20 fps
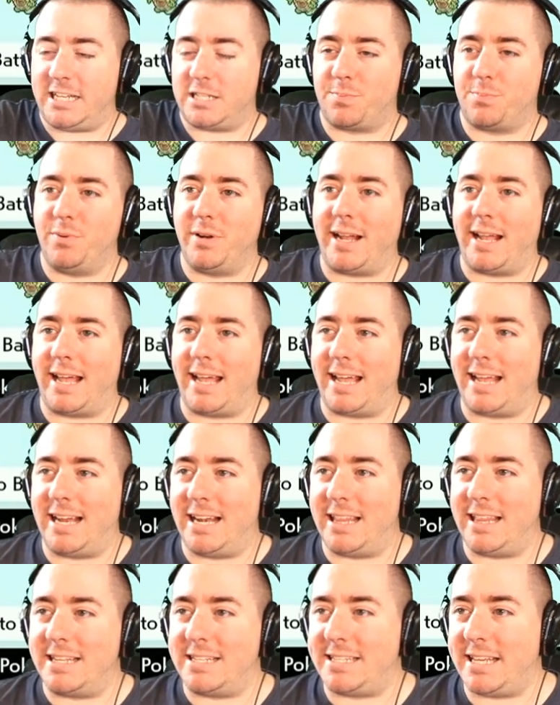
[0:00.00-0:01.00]
and he's bringing
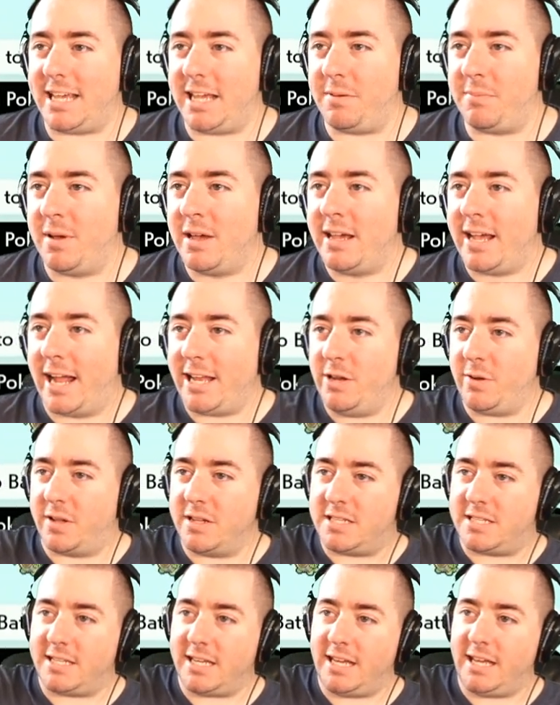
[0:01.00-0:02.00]
into the team. And you
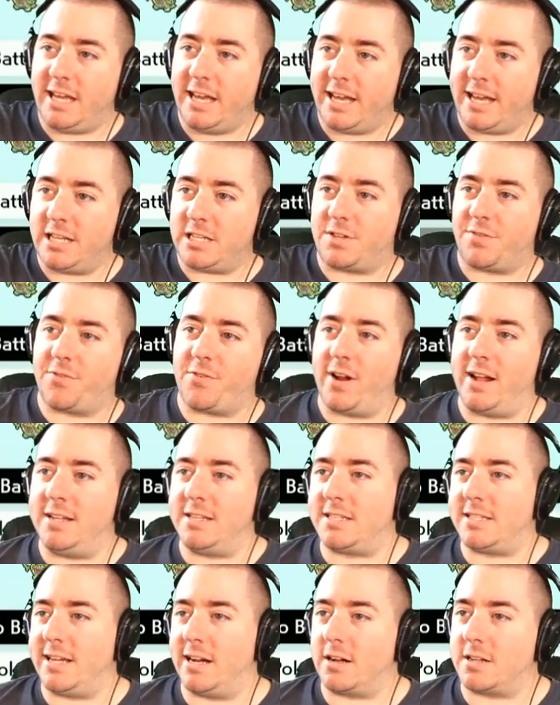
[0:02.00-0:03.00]
can see his
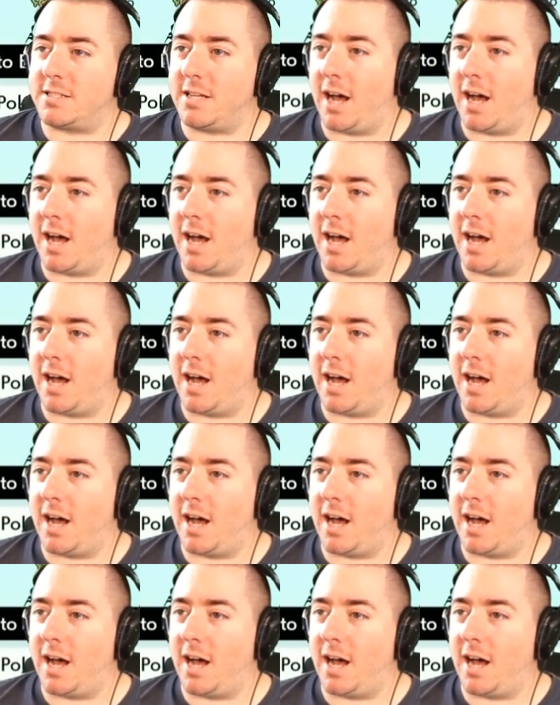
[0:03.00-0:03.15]
friends there,